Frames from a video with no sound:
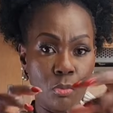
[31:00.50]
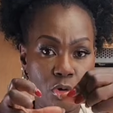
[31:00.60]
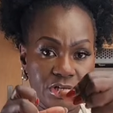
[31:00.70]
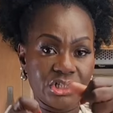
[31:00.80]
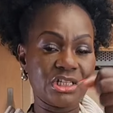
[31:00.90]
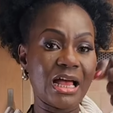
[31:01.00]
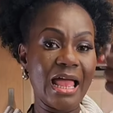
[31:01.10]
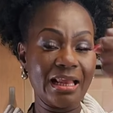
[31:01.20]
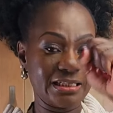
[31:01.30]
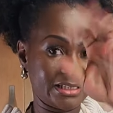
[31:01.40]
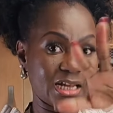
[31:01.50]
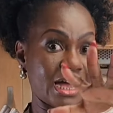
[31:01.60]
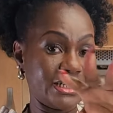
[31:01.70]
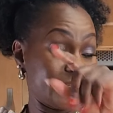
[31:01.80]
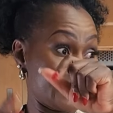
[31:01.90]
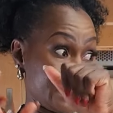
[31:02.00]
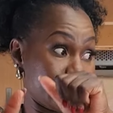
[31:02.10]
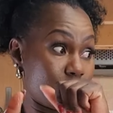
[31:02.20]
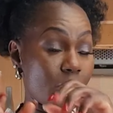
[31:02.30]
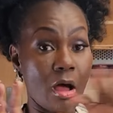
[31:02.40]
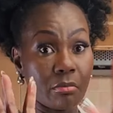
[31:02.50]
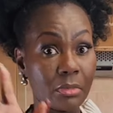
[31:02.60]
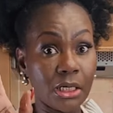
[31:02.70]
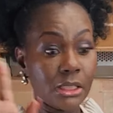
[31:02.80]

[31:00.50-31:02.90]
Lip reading: moisture and is tighter in crumb.